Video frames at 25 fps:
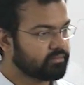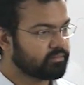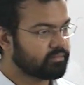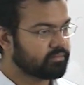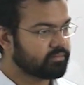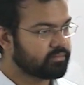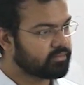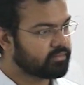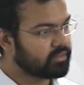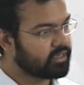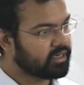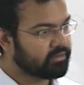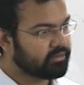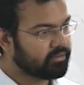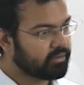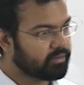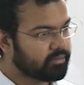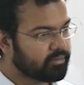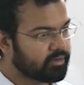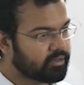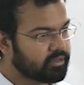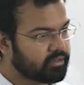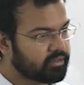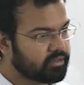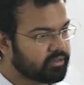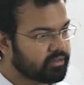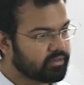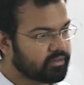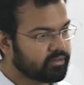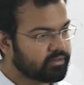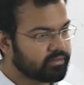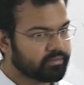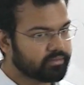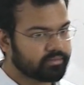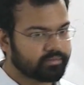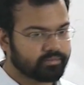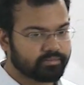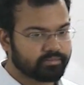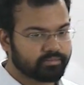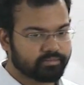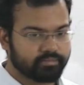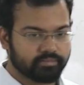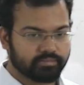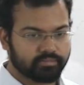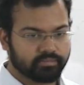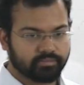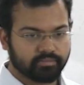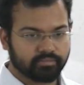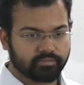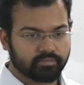Any moment.
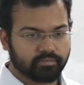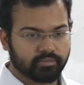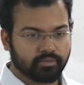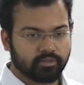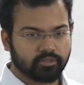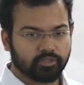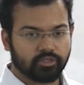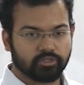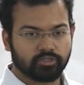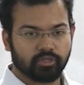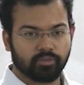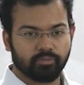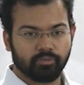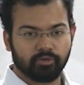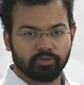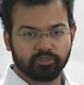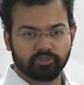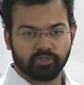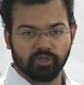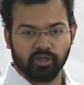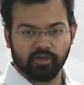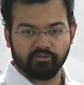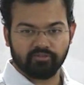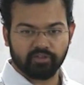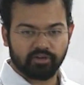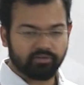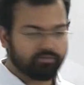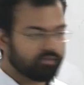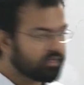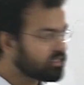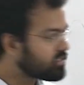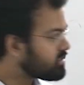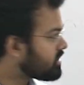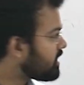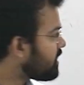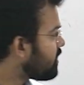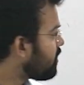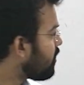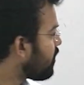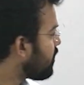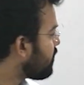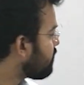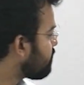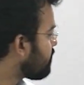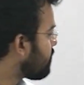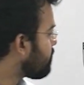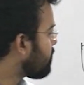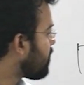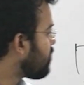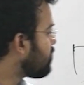So suppose you have invested lot
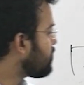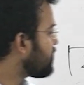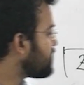of amount in